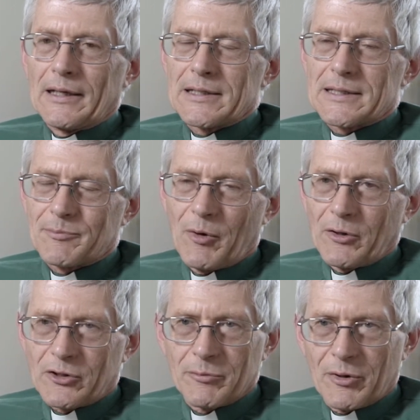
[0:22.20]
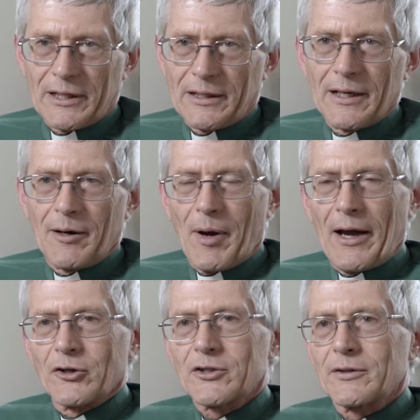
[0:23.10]
spoke to me
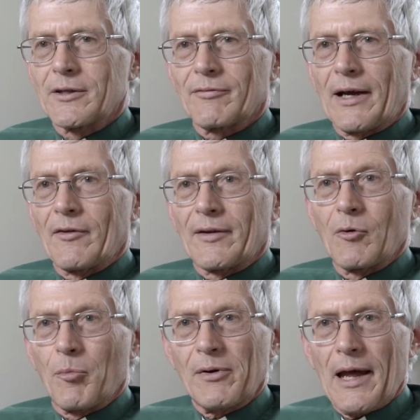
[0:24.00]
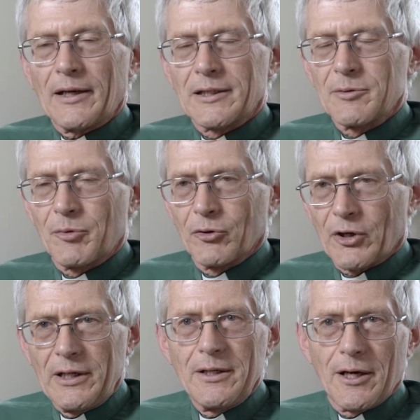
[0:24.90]
about the fact that they were planning to build
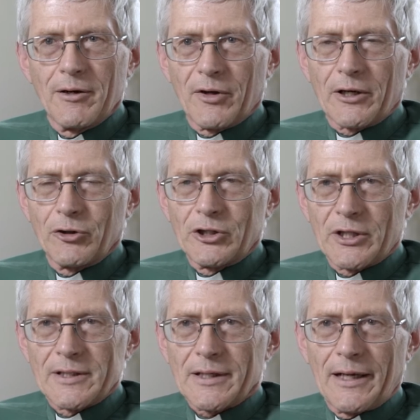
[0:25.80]
eco-vicarages